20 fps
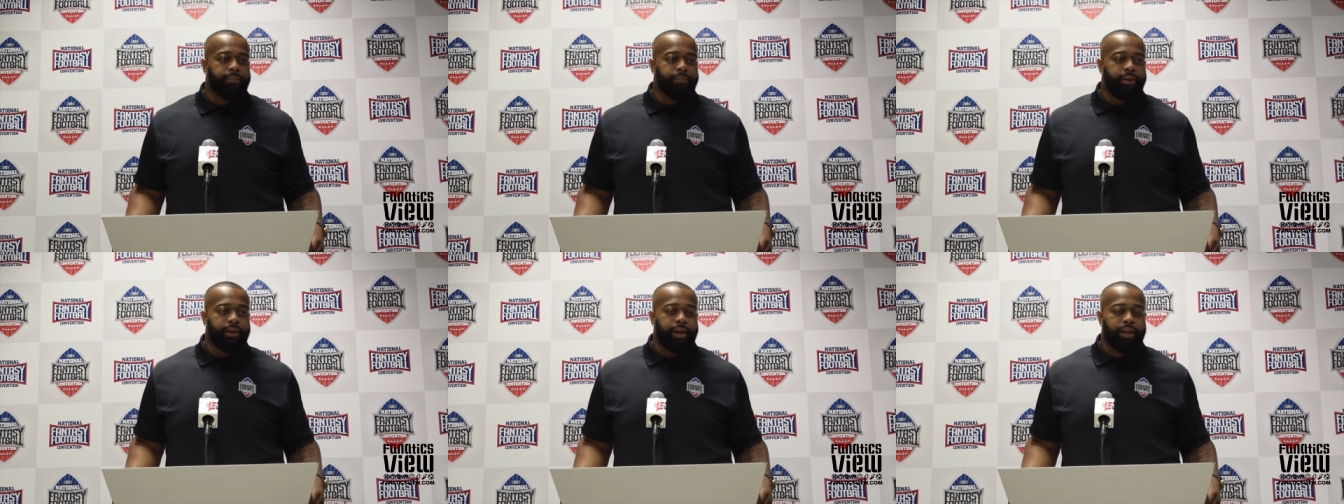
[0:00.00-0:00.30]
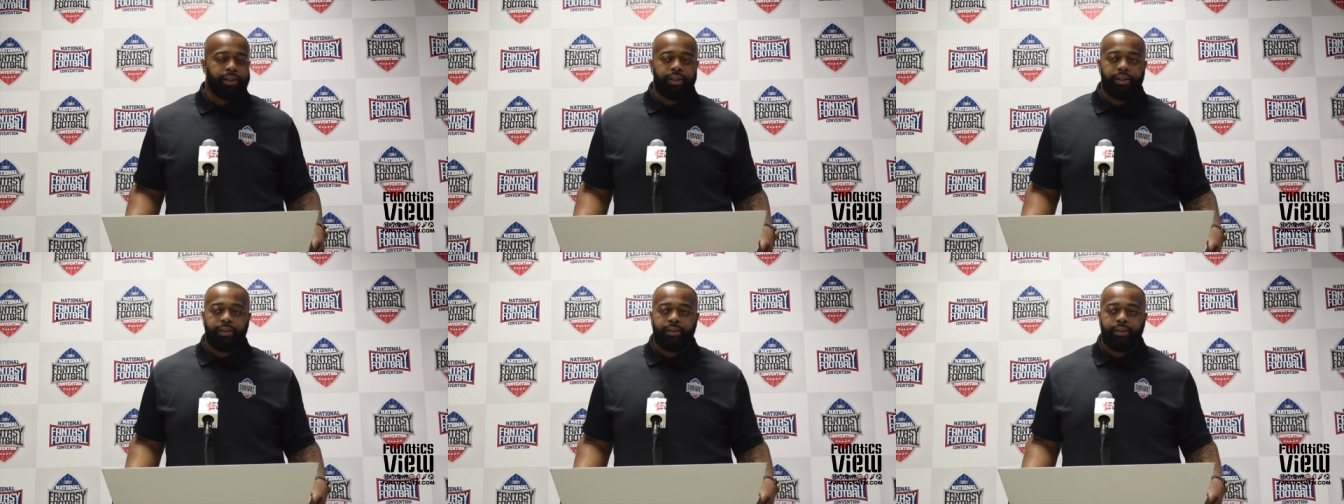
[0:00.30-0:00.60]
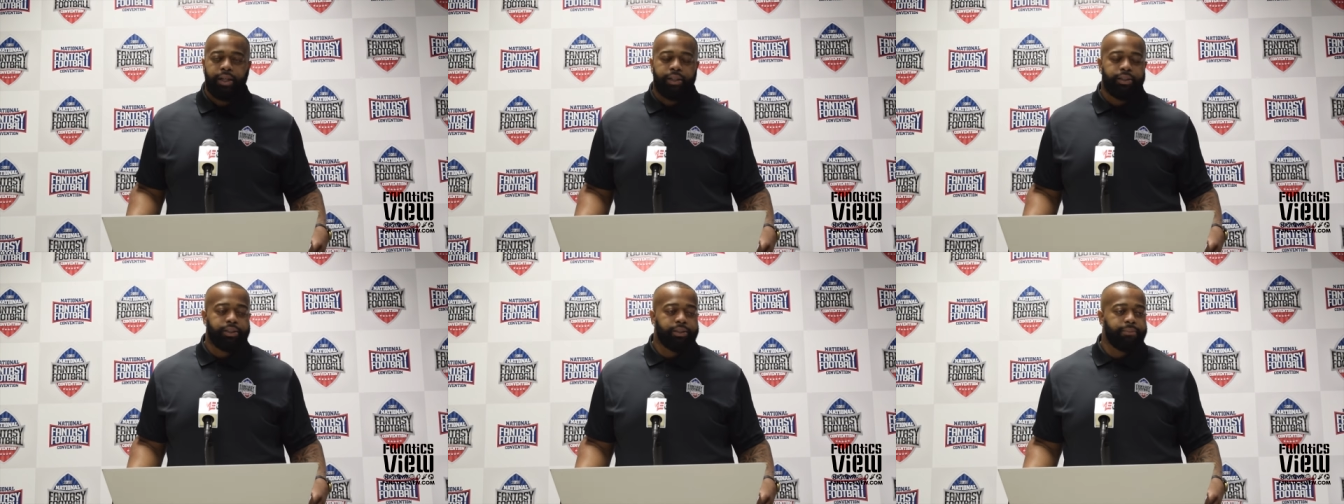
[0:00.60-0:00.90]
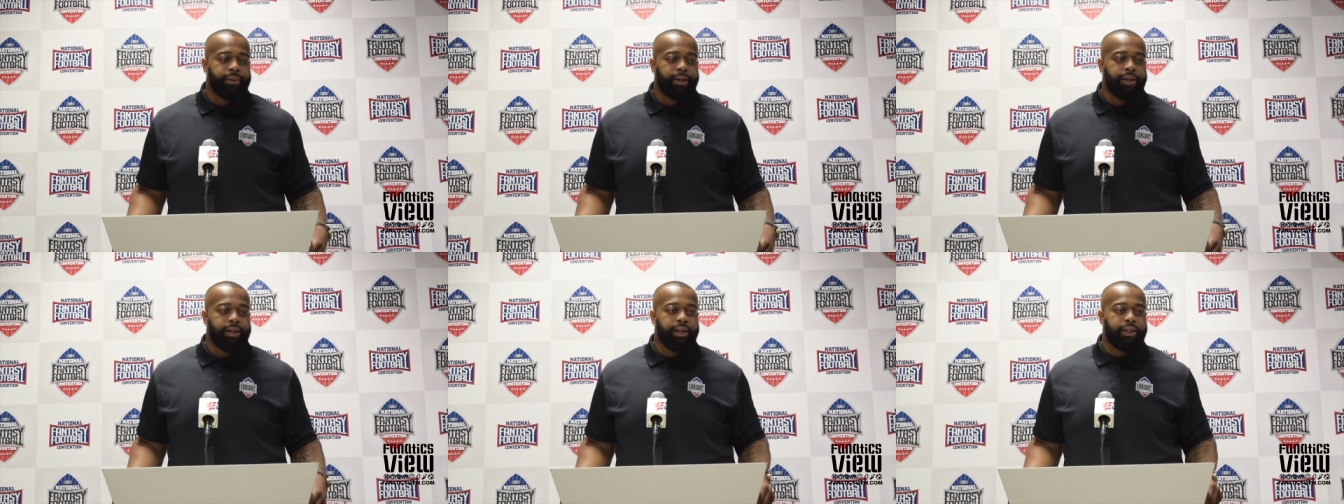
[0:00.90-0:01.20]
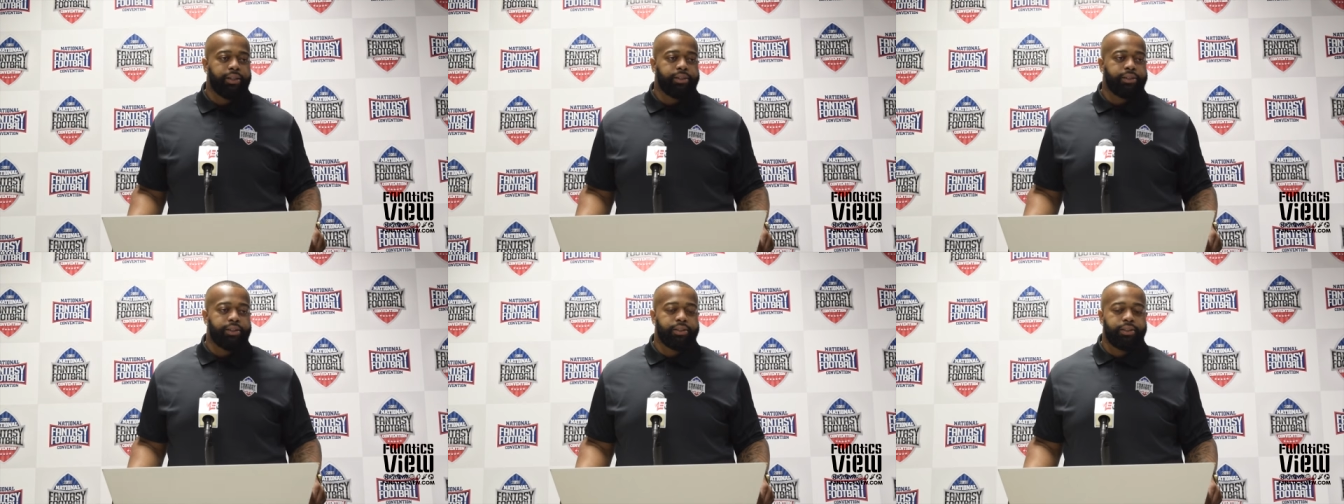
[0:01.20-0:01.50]
but I think they just made that
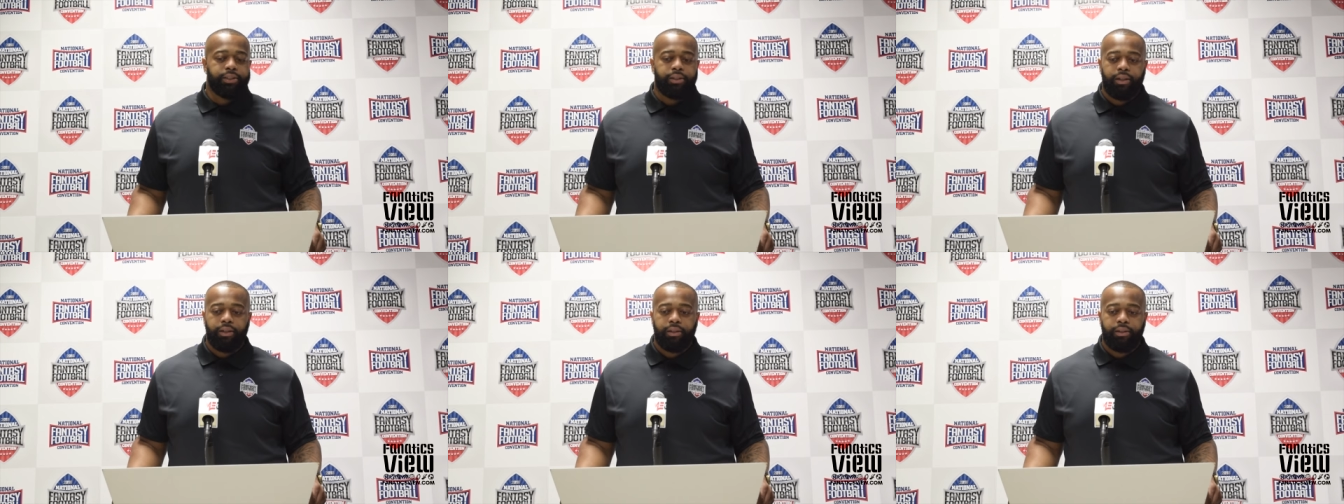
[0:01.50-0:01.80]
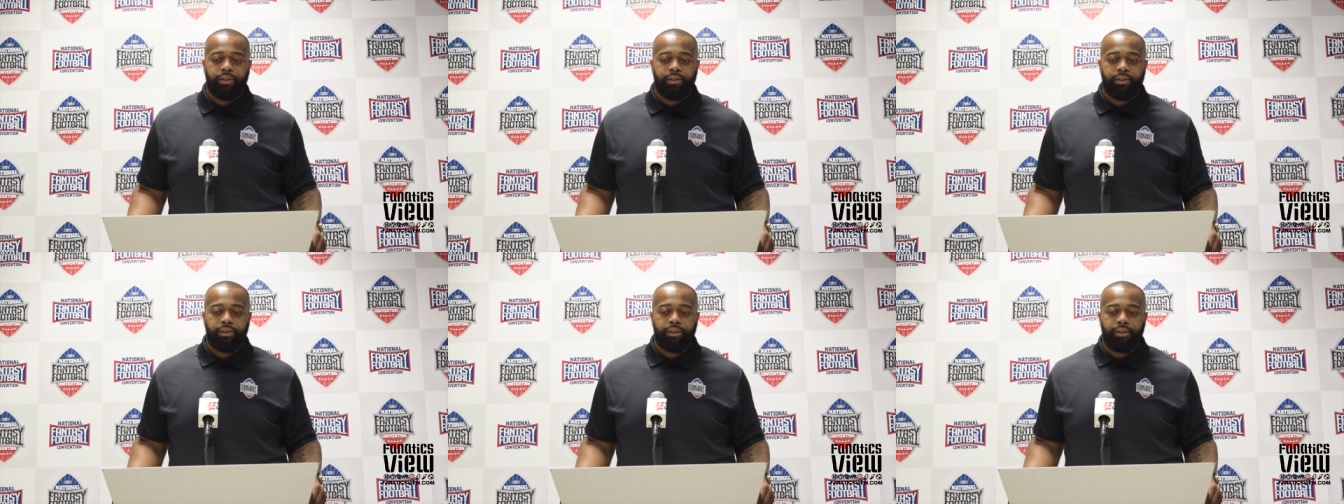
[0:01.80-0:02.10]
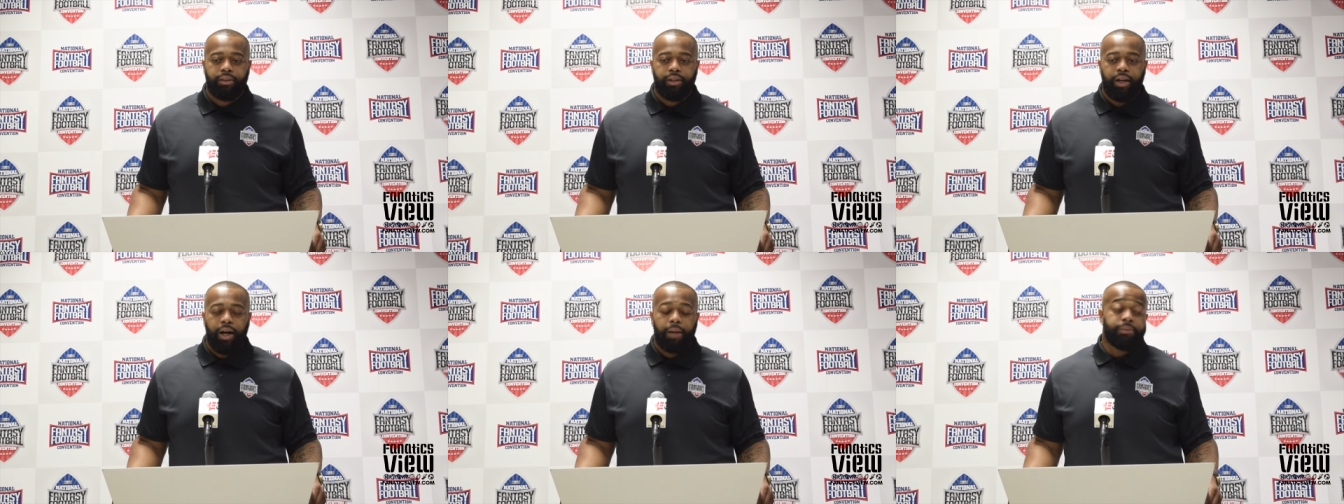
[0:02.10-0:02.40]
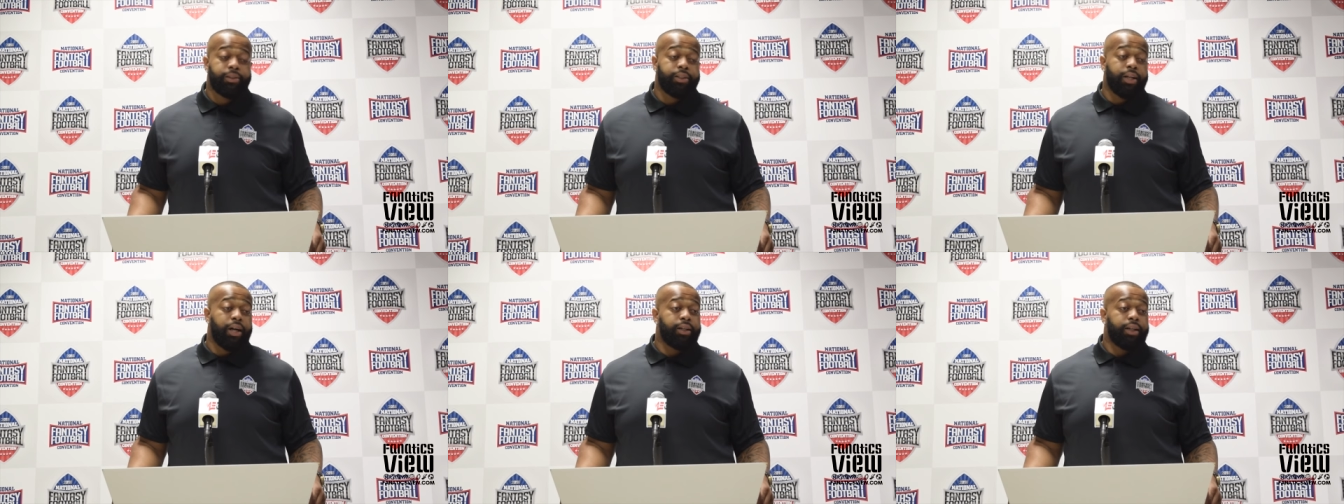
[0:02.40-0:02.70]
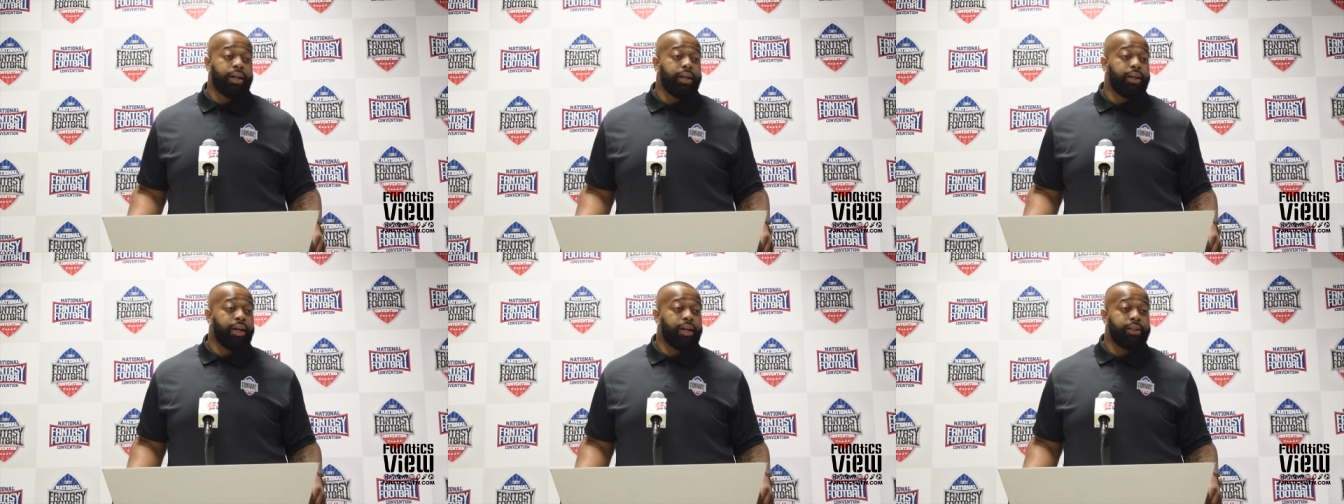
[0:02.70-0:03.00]
decision of, I'm shocked
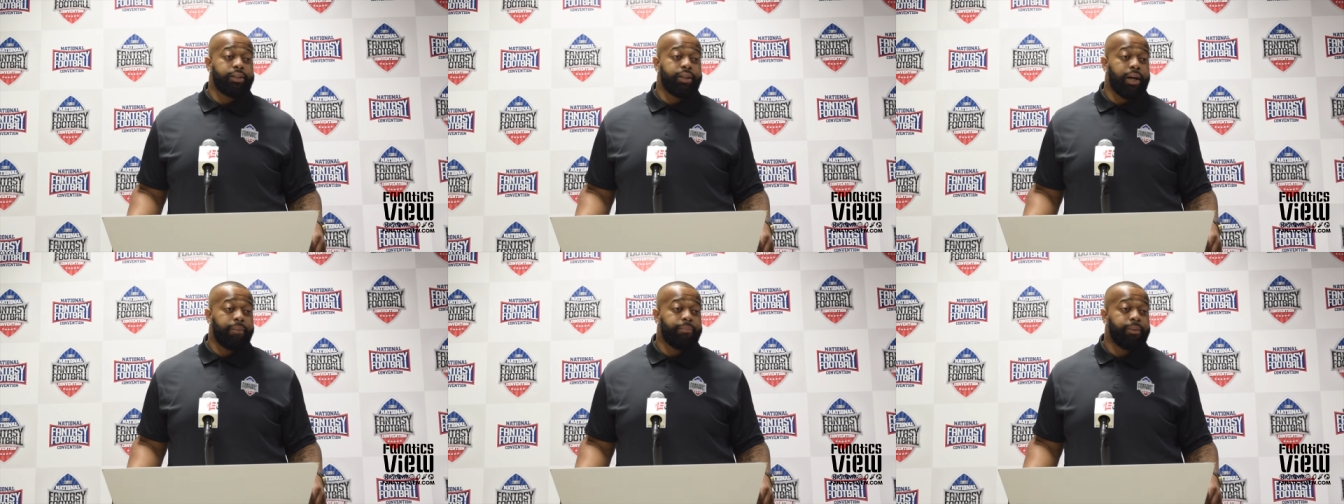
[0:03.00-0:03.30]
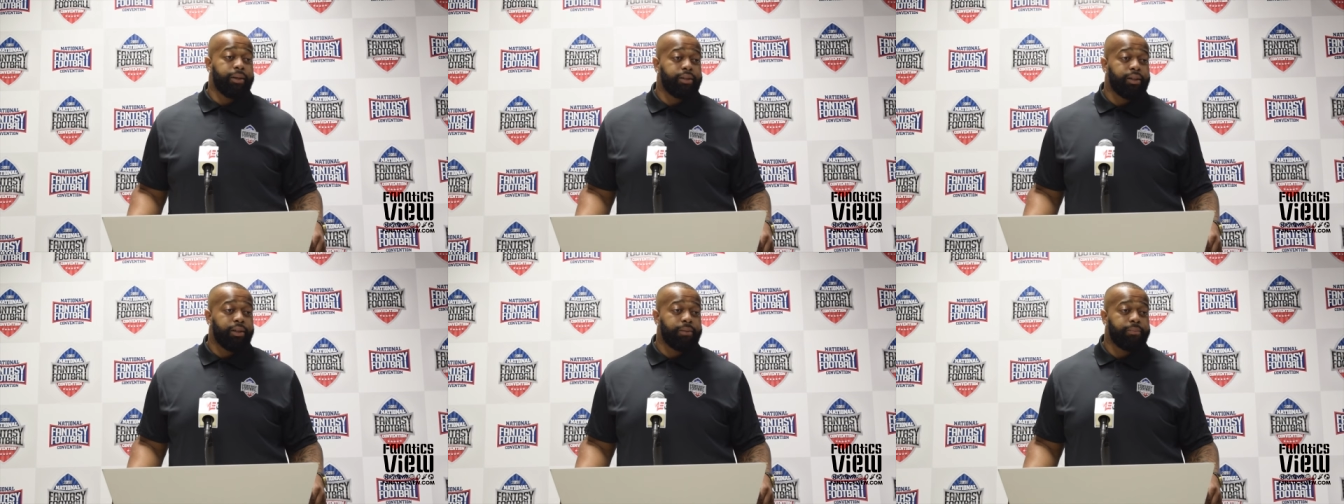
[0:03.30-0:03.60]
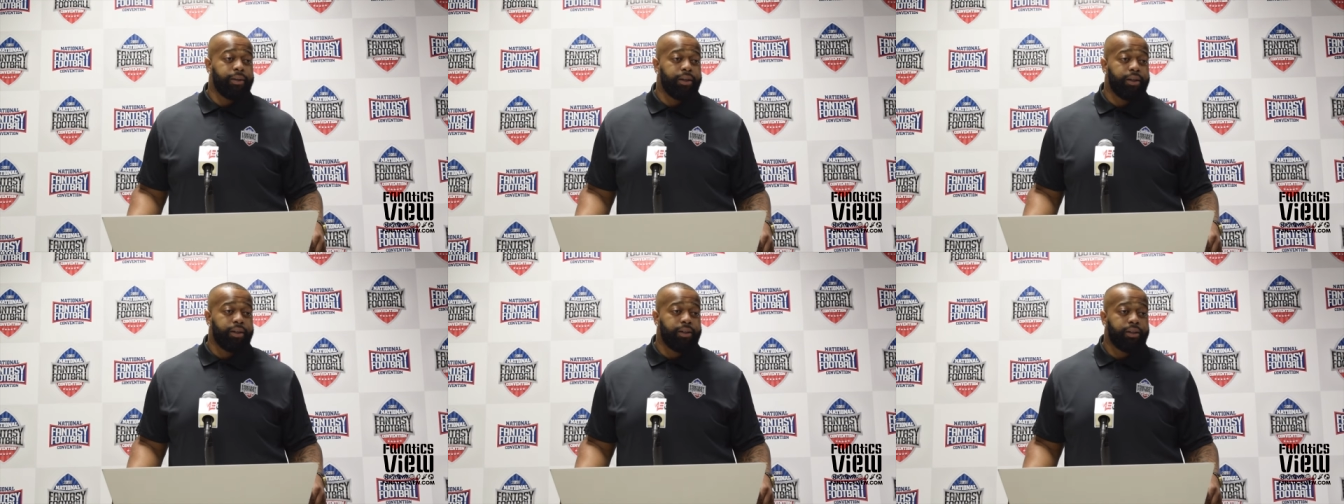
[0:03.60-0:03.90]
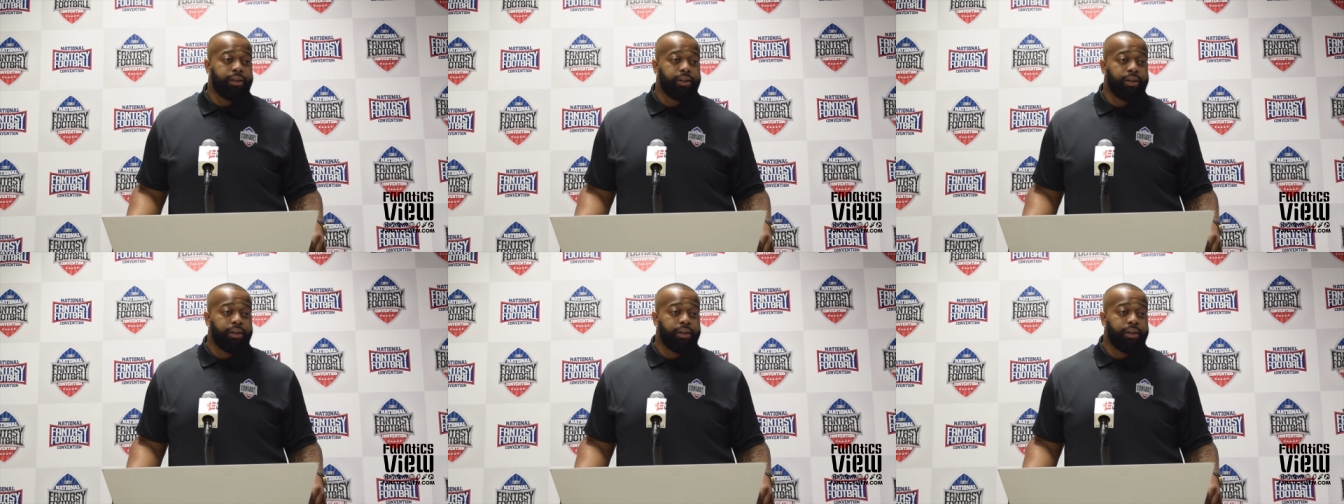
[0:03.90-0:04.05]
that he hasn't got picked up yet.